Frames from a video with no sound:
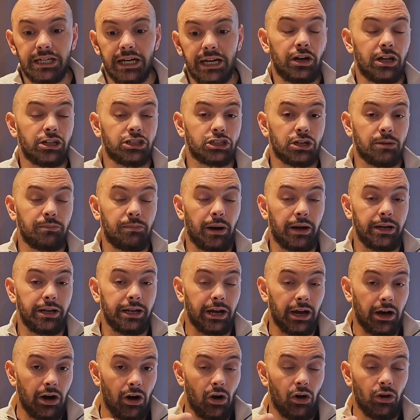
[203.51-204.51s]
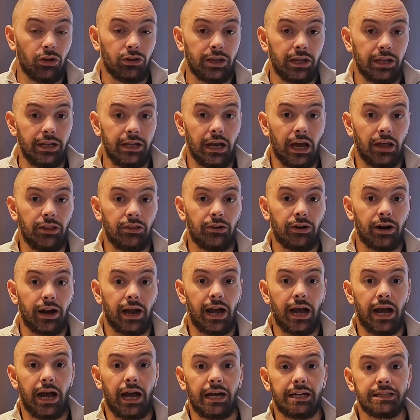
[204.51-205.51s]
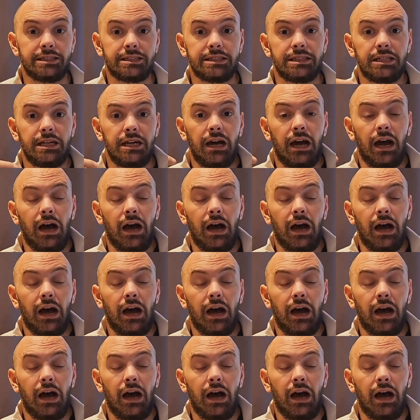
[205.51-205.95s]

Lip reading: Vrnjačka Banja altogether has